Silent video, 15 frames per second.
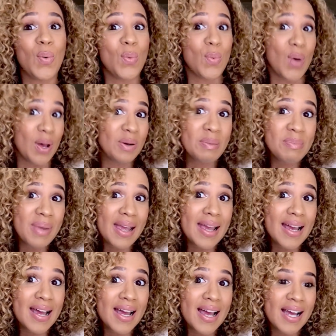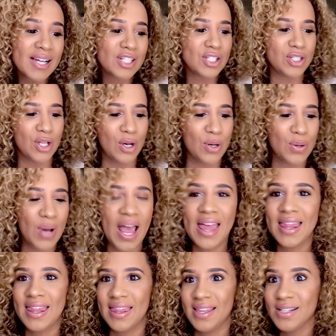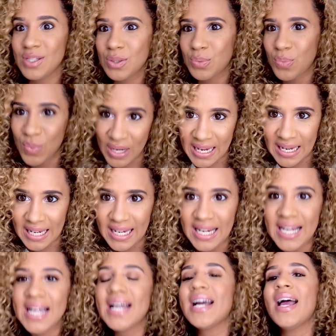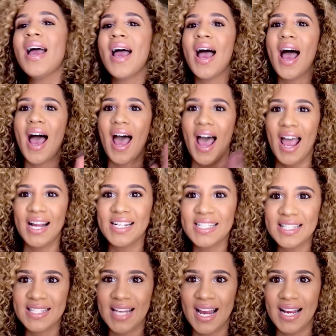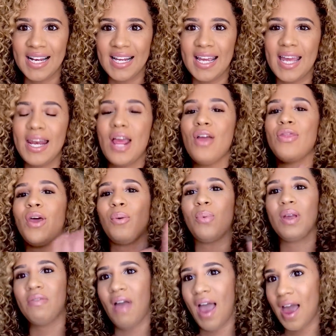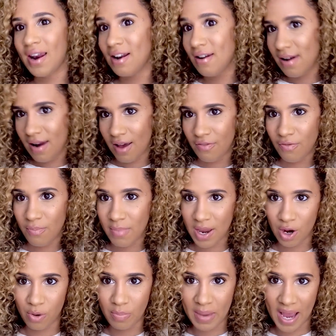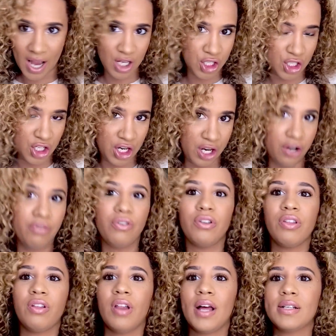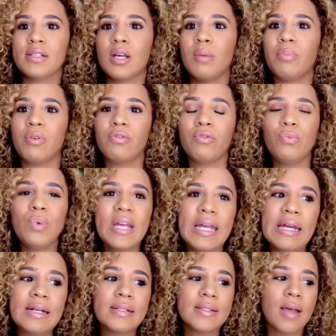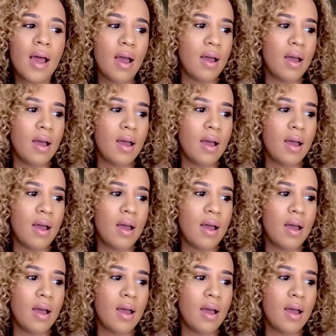welcome back. So this week I decided that we've had enough male bashing for the last couple of weeks.